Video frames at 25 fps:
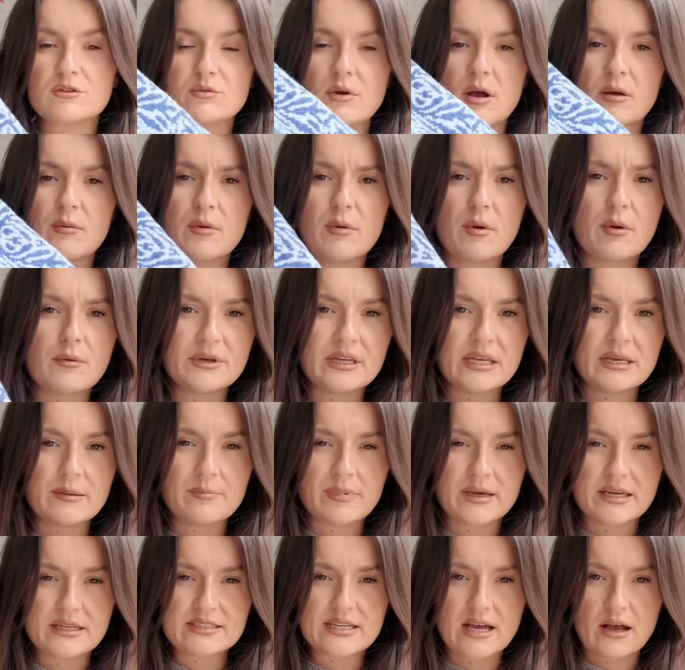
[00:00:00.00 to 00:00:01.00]
as well. We won't need
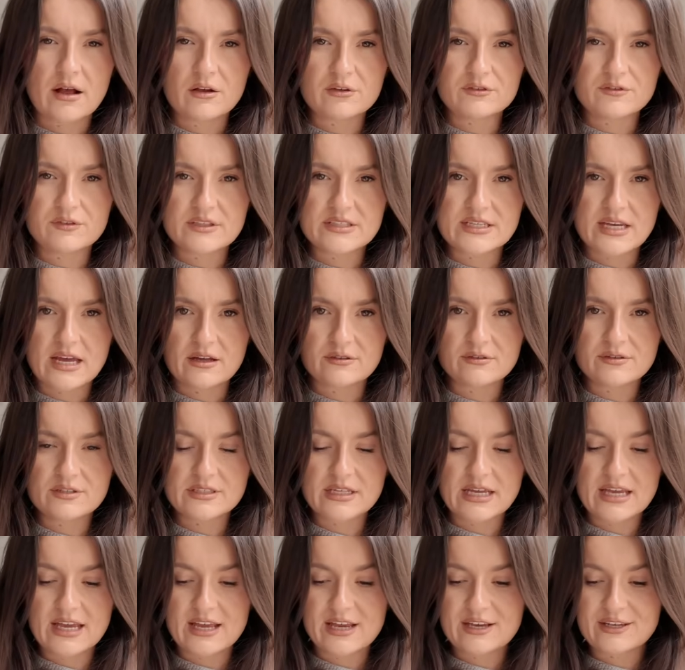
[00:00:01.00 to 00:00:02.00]
big towels for the
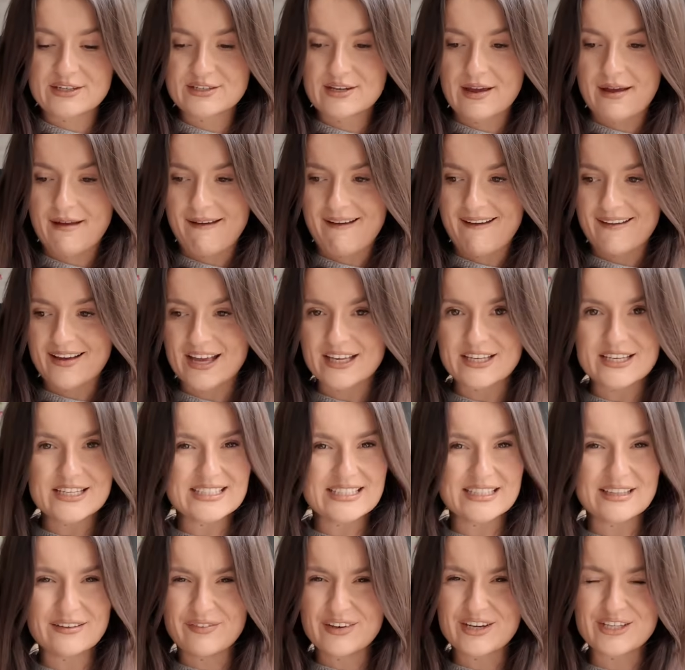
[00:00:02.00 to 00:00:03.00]
downstairs. Can you
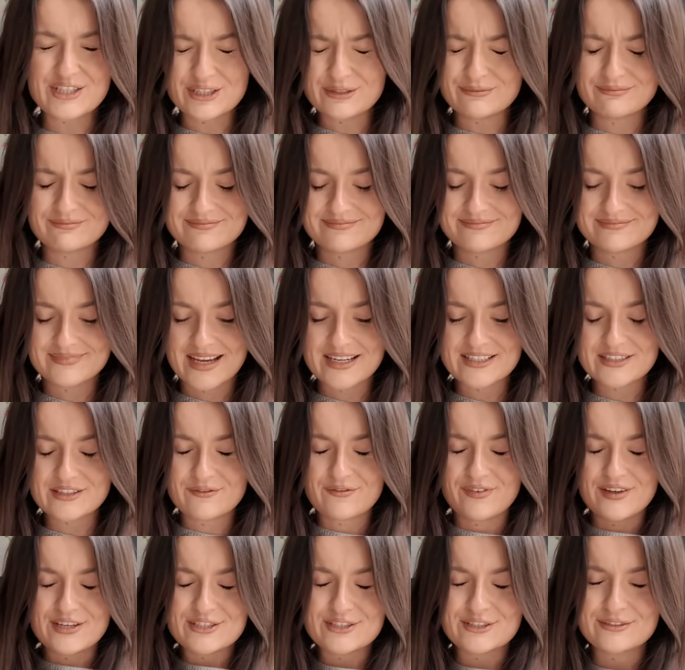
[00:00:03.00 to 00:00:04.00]
see the vision? Is the
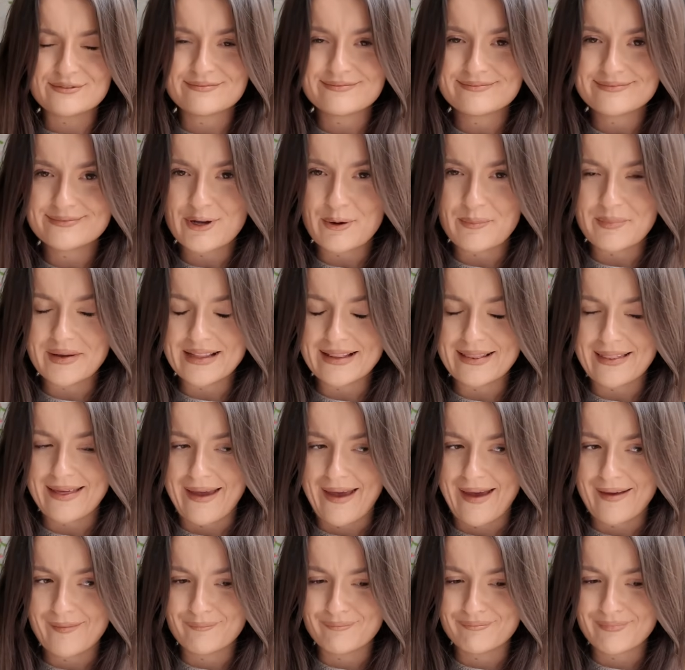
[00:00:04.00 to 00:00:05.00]
vision coming
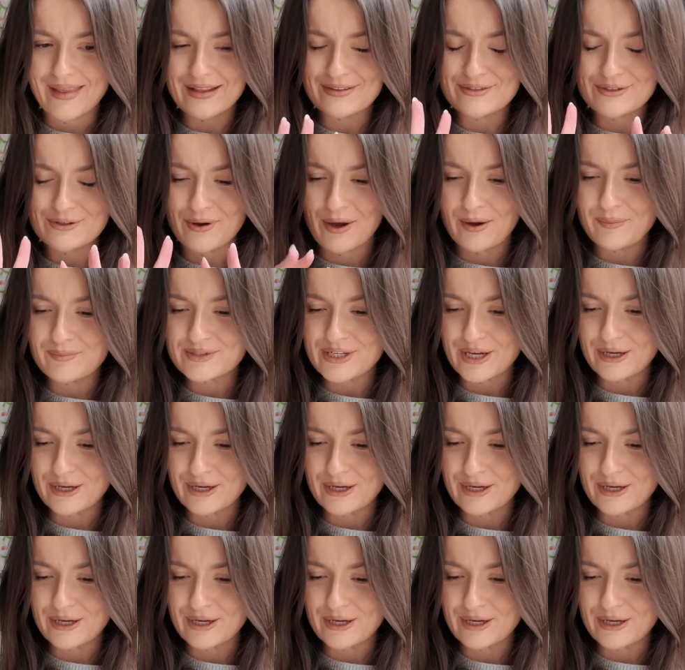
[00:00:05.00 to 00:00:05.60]
clear? I do hope